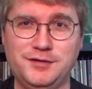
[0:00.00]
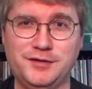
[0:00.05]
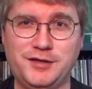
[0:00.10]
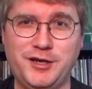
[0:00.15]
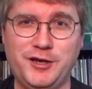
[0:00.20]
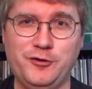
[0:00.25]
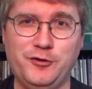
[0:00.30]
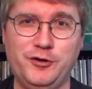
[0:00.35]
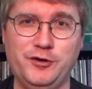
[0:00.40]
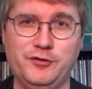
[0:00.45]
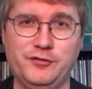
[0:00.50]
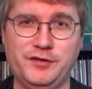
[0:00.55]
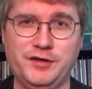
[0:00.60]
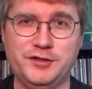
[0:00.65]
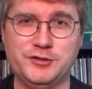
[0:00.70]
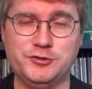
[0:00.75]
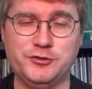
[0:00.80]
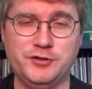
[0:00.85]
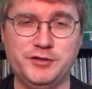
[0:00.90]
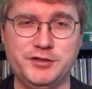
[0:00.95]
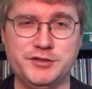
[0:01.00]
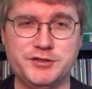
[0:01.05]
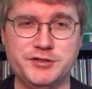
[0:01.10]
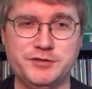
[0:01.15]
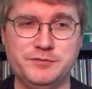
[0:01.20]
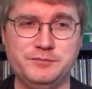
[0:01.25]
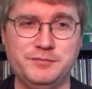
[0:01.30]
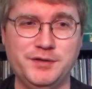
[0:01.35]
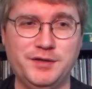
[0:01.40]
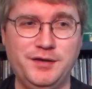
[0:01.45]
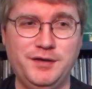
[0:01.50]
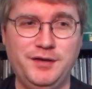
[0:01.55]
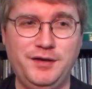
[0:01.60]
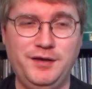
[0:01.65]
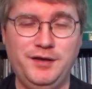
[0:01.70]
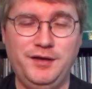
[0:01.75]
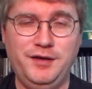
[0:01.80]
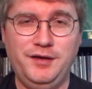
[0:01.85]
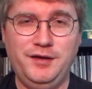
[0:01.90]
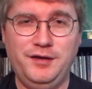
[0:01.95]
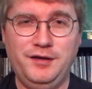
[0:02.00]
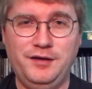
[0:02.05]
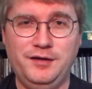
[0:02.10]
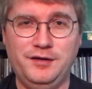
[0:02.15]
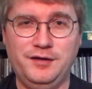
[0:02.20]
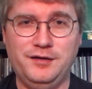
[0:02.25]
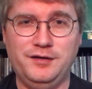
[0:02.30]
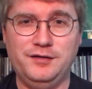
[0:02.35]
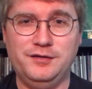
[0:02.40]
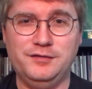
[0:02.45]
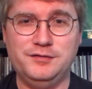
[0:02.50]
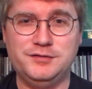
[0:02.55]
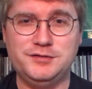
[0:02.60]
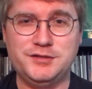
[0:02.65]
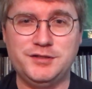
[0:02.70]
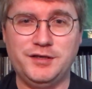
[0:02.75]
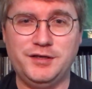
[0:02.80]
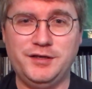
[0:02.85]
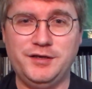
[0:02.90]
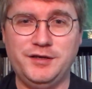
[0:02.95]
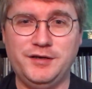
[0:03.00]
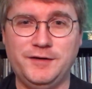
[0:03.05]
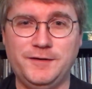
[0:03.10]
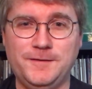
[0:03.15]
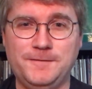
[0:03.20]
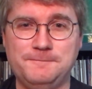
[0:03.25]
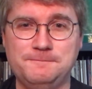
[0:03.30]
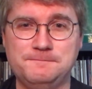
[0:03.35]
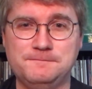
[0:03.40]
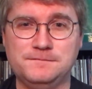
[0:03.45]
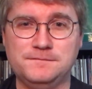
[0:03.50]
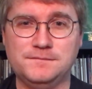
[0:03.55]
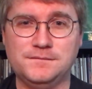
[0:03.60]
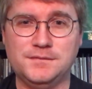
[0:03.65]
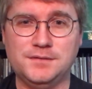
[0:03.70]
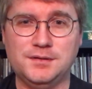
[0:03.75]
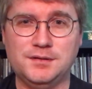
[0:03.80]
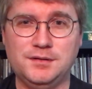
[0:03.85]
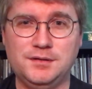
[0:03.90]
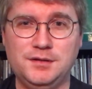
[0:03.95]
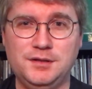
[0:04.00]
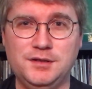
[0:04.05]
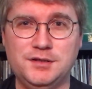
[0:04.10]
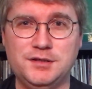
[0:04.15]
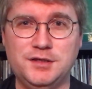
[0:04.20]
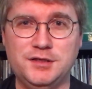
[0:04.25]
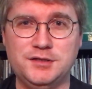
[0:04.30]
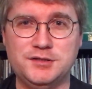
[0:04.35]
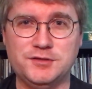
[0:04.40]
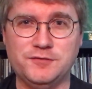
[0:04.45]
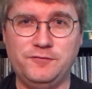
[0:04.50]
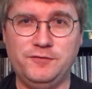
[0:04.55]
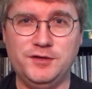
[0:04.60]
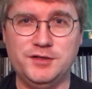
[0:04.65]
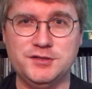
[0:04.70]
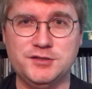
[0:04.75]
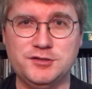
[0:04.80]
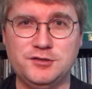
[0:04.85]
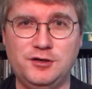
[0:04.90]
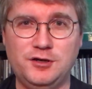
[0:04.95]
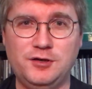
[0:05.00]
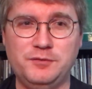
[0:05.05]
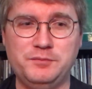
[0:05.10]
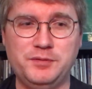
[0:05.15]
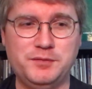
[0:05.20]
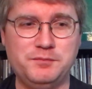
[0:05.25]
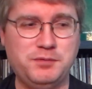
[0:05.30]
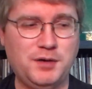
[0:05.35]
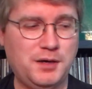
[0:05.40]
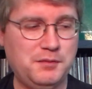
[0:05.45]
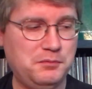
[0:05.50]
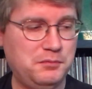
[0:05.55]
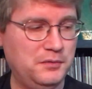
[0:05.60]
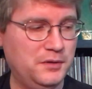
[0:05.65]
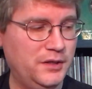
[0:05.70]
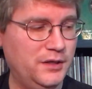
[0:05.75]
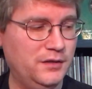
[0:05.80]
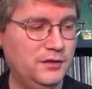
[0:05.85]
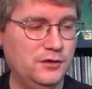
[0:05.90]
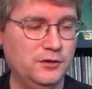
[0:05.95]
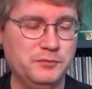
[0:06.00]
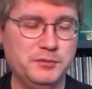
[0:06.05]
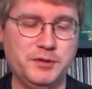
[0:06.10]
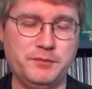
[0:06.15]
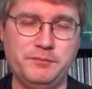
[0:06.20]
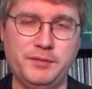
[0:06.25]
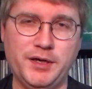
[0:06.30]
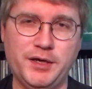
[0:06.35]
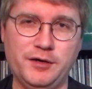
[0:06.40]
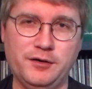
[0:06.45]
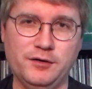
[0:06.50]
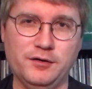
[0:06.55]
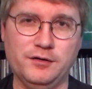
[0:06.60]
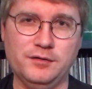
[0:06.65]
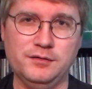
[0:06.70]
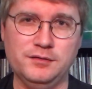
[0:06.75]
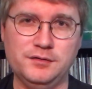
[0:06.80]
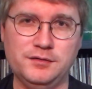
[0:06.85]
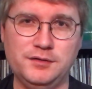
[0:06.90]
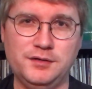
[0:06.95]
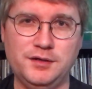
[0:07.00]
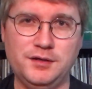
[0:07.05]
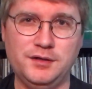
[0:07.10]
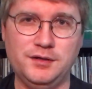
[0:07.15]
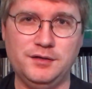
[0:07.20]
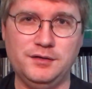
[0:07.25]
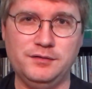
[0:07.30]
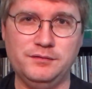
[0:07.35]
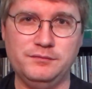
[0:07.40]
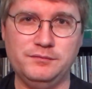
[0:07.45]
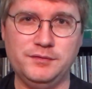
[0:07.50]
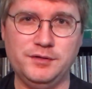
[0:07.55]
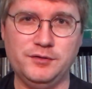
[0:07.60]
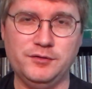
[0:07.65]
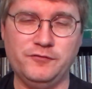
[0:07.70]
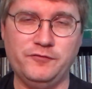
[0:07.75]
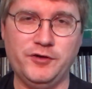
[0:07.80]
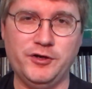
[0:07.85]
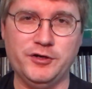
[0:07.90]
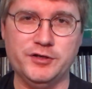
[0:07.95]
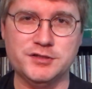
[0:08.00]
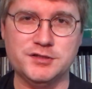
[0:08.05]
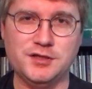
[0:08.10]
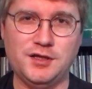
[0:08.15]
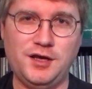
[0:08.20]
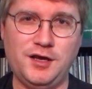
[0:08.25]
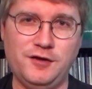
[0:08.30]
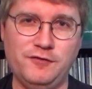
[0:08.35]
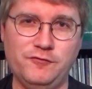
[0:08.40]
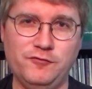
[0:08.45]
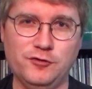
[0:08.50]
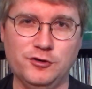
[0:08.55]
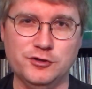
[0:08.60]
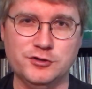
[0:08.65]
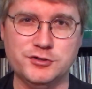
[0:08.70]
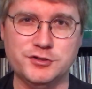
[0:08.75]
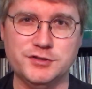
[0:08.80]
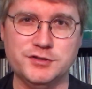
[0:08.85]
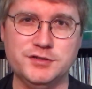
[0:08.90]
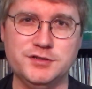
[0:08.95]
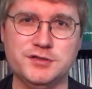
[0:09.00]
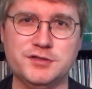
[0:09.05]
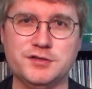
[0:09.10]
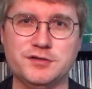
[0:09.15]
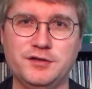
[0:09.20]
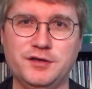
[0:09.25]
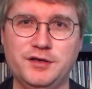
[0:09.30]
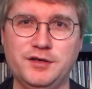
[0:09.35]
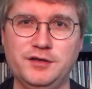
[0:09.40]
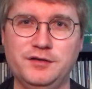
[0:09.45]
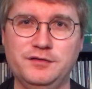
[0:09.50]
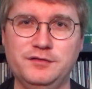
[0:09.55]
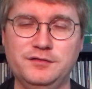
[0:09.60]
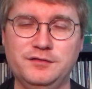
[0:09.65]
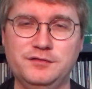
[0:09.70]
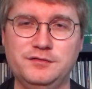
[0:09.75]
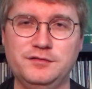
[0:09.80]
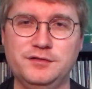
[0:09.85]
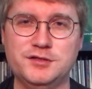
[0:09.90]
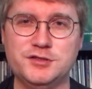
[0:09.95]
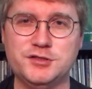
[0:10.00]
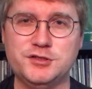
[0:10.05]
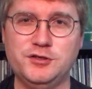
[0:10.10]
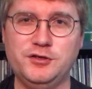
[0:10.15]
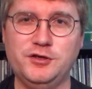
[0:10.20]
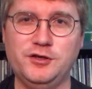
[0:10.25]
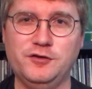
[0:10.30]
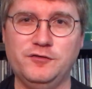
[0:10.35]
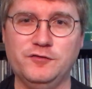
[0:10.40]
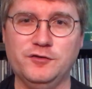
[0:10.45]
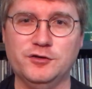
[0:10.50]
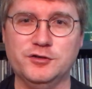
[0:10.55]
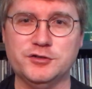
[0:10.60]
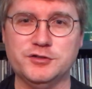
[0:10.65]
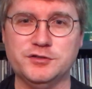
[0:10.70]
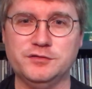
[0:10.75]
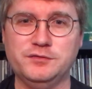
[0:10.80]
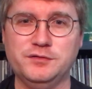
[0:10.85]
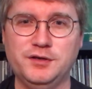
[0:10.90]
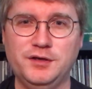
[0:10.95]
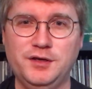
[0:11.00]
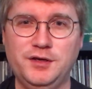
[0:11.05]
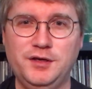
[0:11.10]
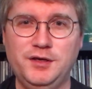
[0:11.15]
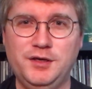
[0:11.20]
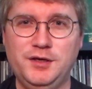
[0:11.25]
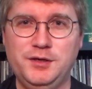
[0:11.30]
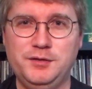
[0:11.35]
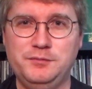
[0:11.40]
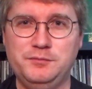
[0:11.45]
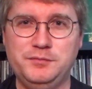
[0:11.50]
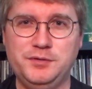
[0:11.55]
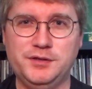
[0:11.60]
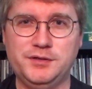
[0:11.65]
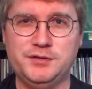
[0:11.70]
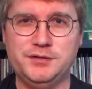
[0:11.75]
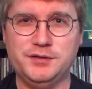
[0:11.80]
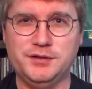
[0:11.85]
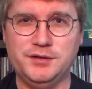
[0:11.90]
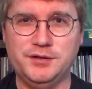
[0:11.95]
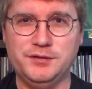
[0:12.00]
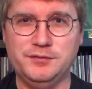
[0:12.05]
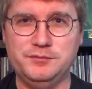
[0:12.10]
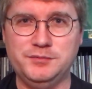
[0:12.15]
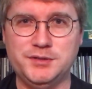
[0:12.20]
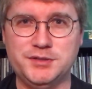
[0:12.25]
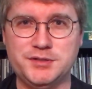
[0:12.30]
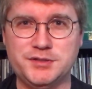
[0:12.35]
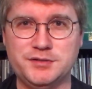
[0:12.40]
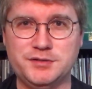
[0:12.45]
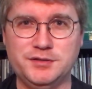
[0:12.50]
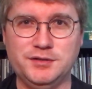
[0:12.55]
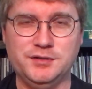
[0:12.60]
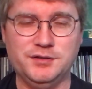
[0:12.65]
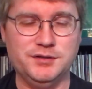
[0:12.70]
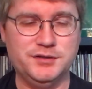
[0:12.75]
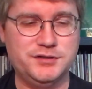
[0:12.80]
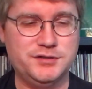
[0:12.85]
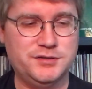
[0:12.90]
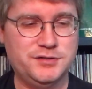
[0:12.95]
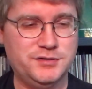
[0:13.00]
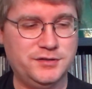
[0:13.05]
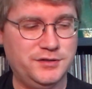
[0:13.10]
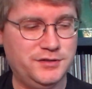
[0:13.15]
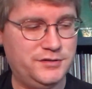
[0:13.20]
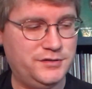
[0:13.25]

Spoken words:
carry on that tradition. It's a fun song, but probably a little bit better on the various live versions than the studio version. But still, it's